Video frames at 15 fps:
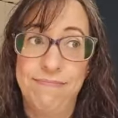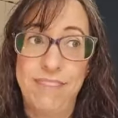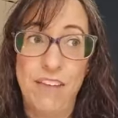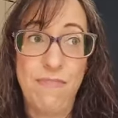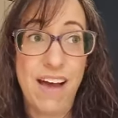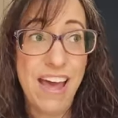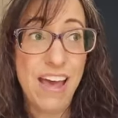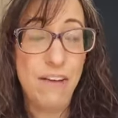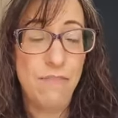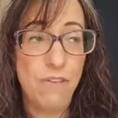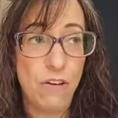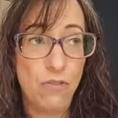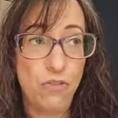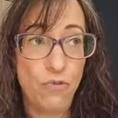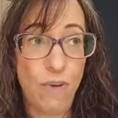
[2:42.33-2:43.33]
if I
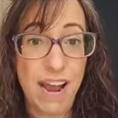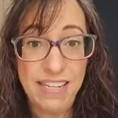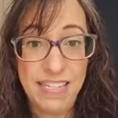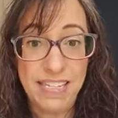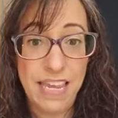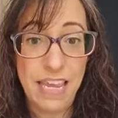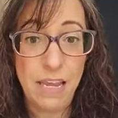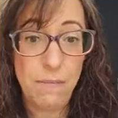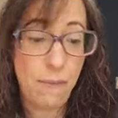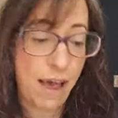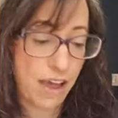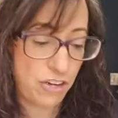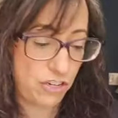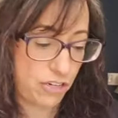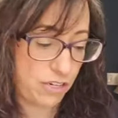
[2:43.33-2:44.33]
have dry skin
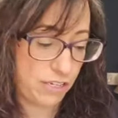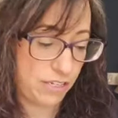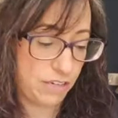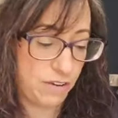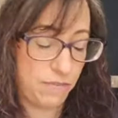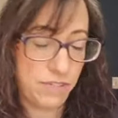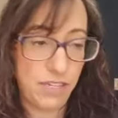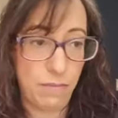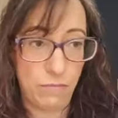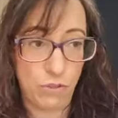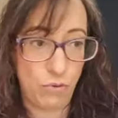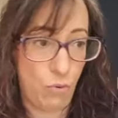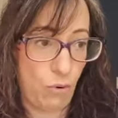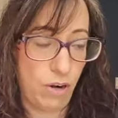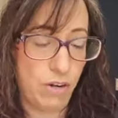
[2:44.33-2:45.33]
patches of some
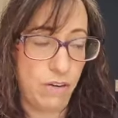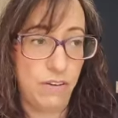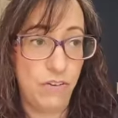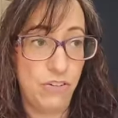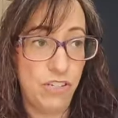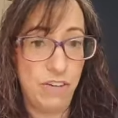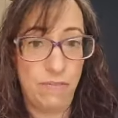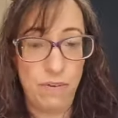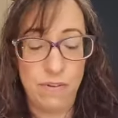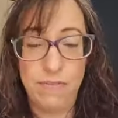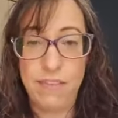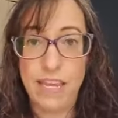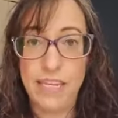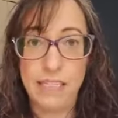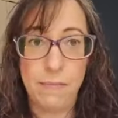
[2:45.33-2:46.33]
sort, there's different
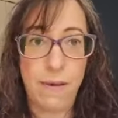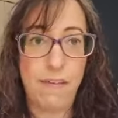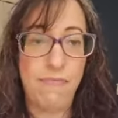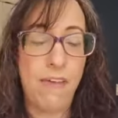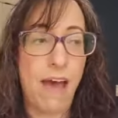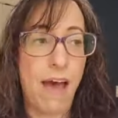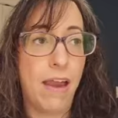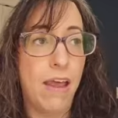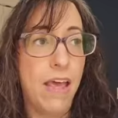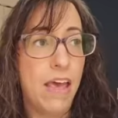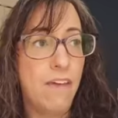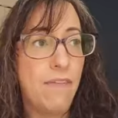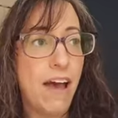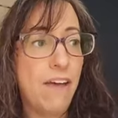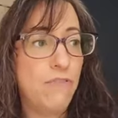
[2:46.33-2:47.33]
things about that.
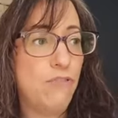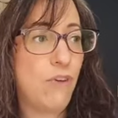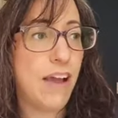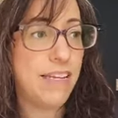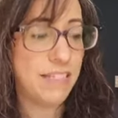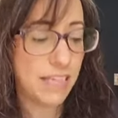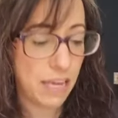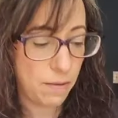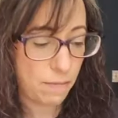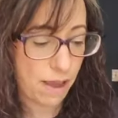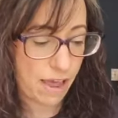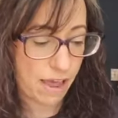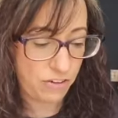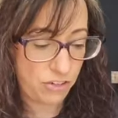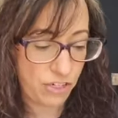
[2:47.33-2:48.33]
If I have dry skin
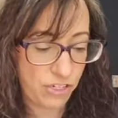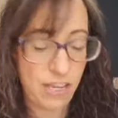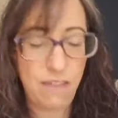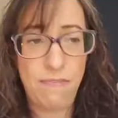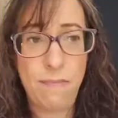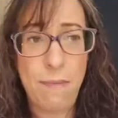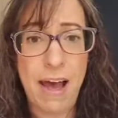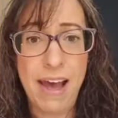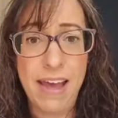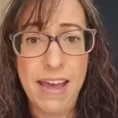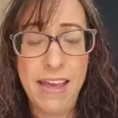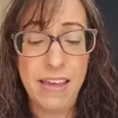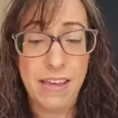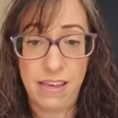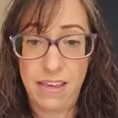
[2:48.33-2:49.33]
patches, if
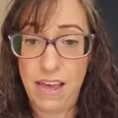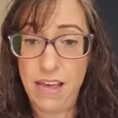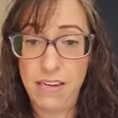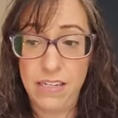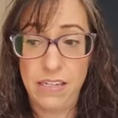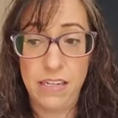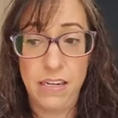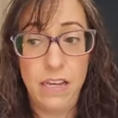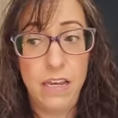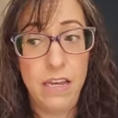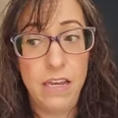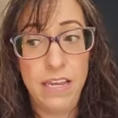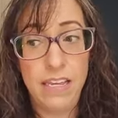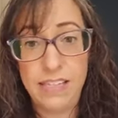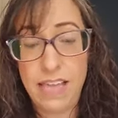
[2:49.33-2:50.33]
my gut
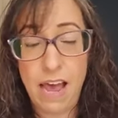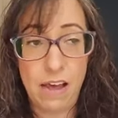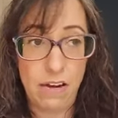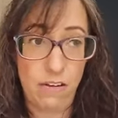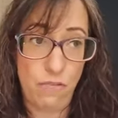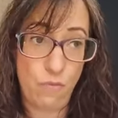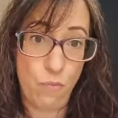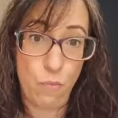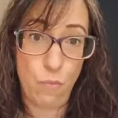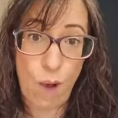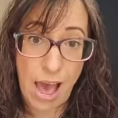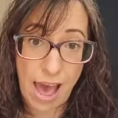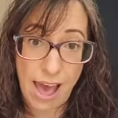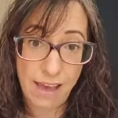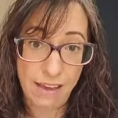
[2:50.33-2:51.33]
is out of
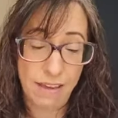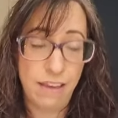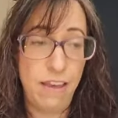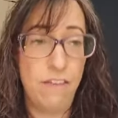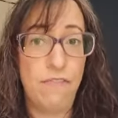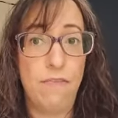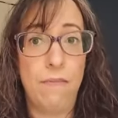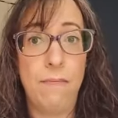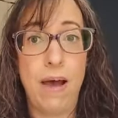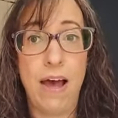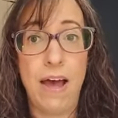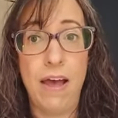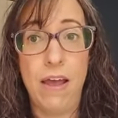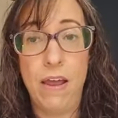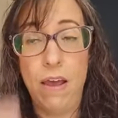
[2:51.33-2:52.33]
whack, if
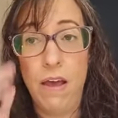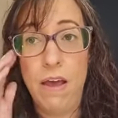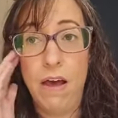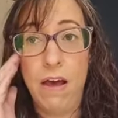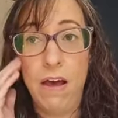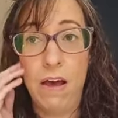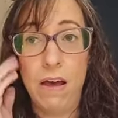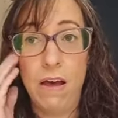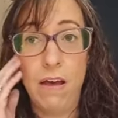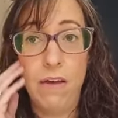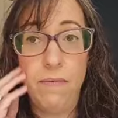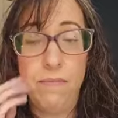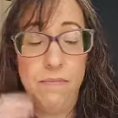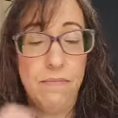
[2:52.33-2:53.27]
my uh,